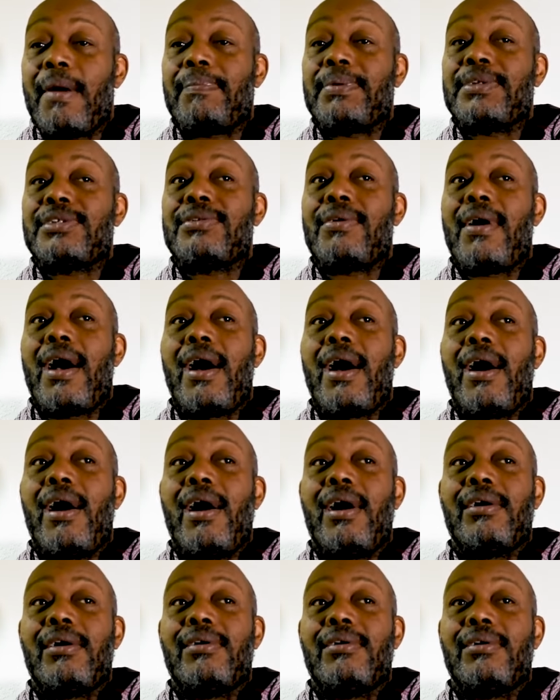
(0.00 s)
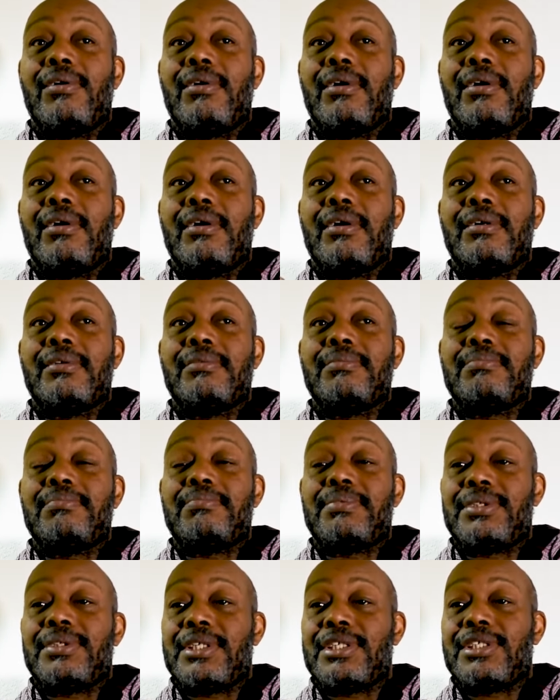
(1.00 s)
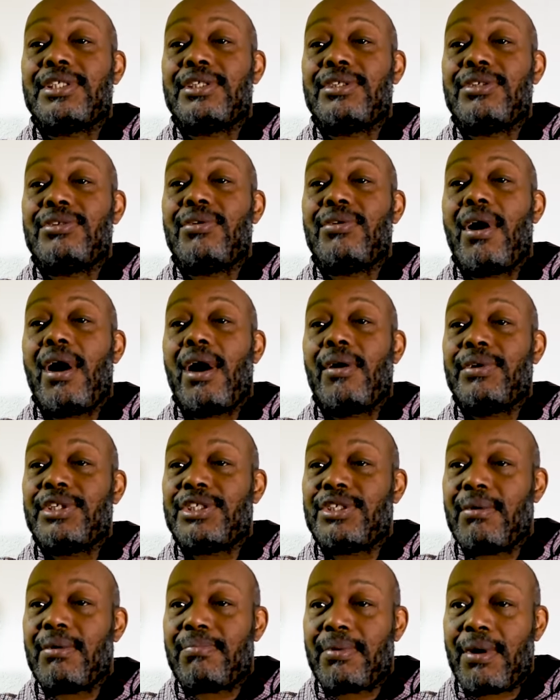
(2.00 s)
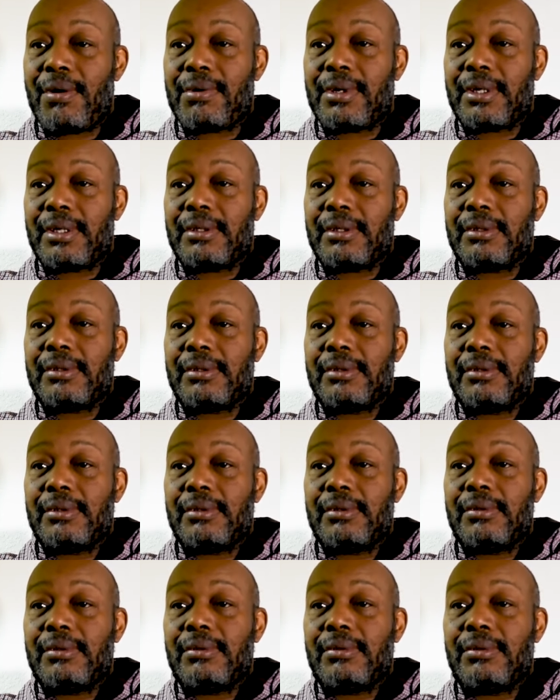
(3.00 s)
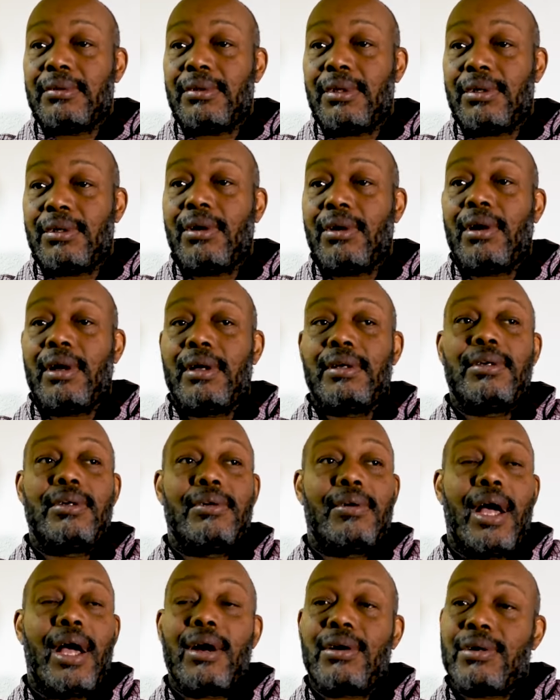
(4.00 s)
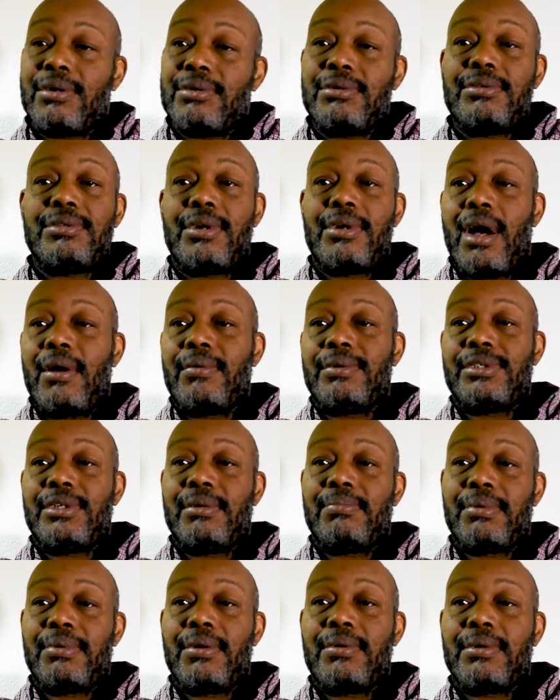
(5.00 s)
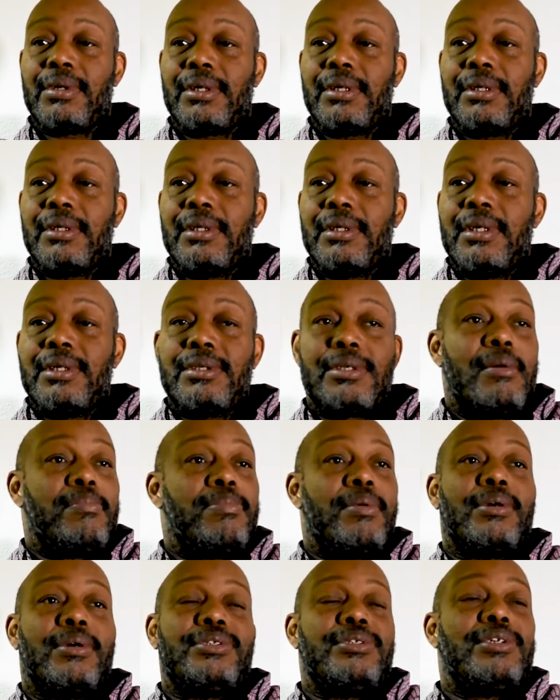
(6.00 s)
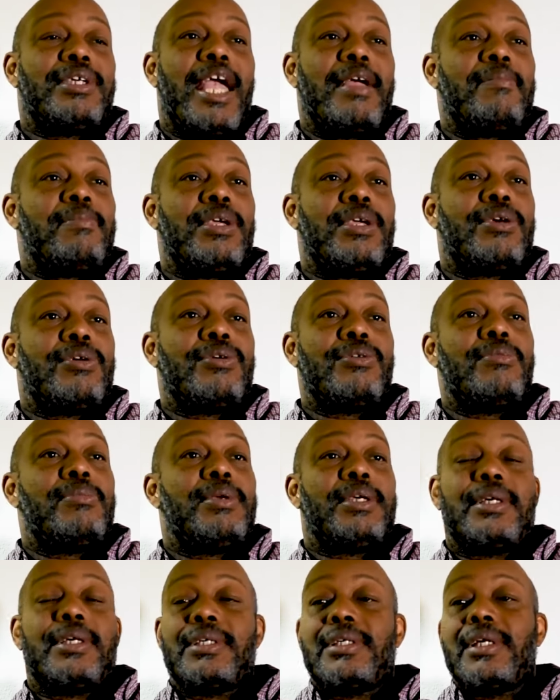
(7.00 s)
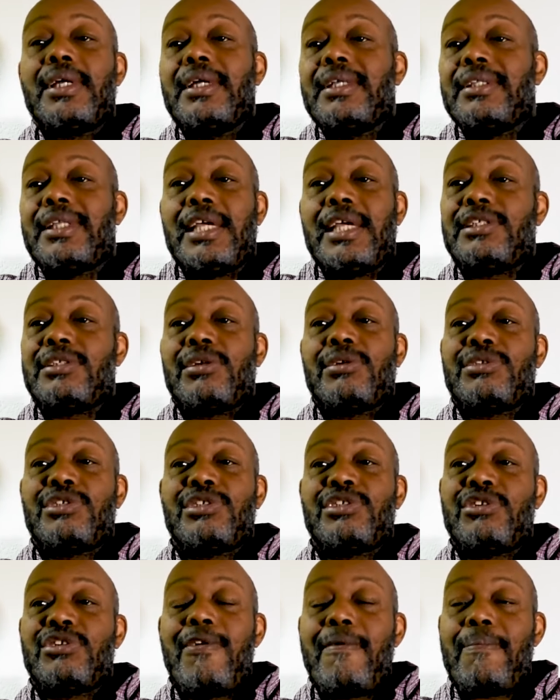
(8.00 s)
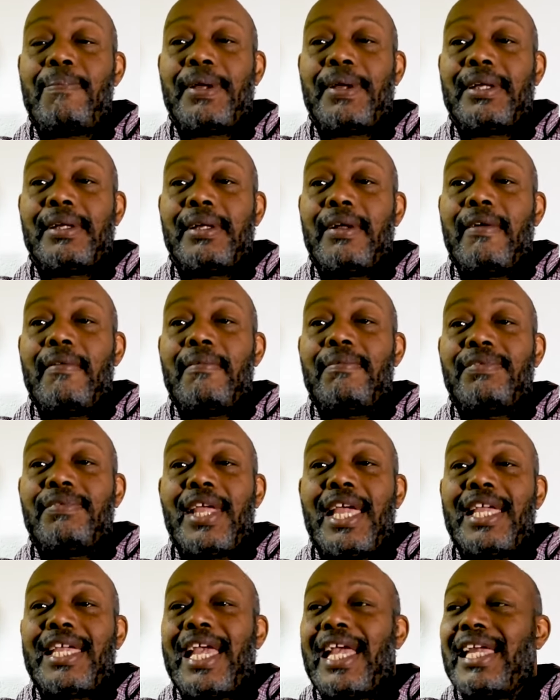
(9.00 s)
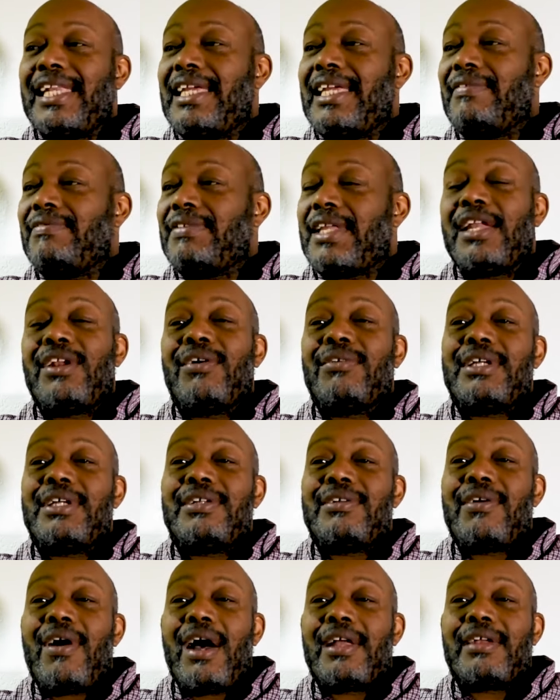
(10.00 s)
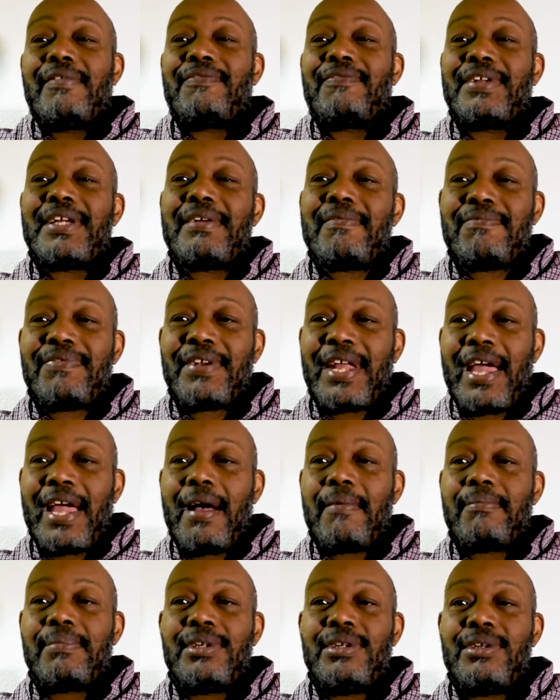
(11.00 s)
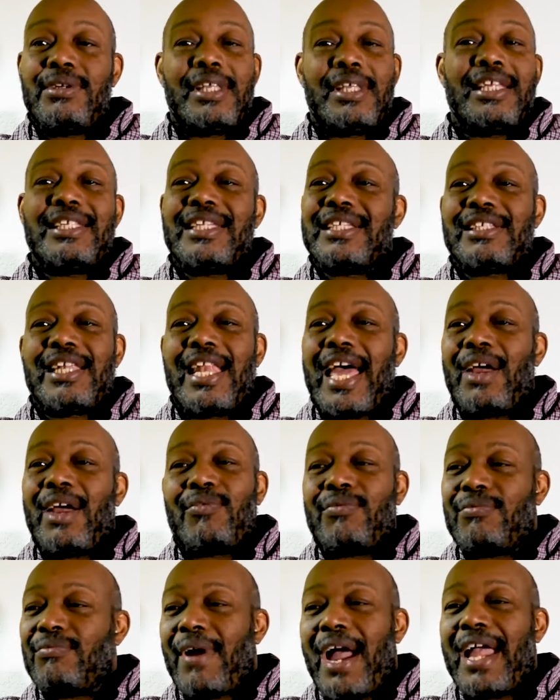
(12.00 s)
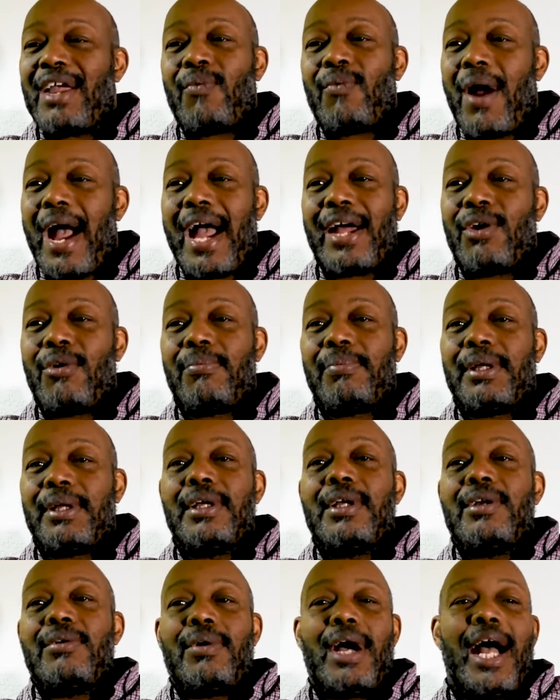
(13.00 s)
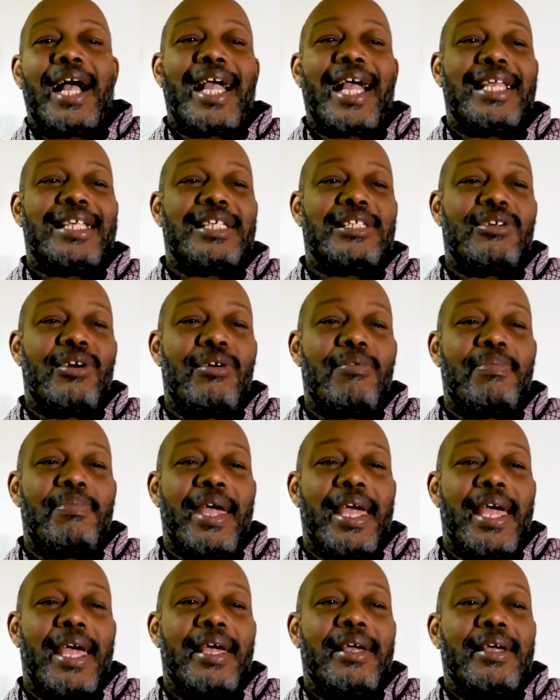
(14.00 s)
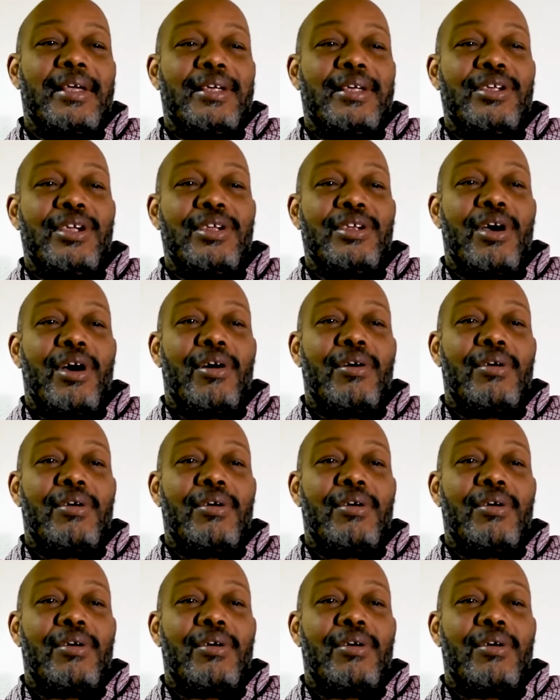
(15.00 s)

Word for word: repertoire or position you are with your broker. You know how cool you are with your broker. Some brokers you can't be cool because they so stupid they can't even don't even know how to flim flam. They just like right wide open. Well, I got this load paying 87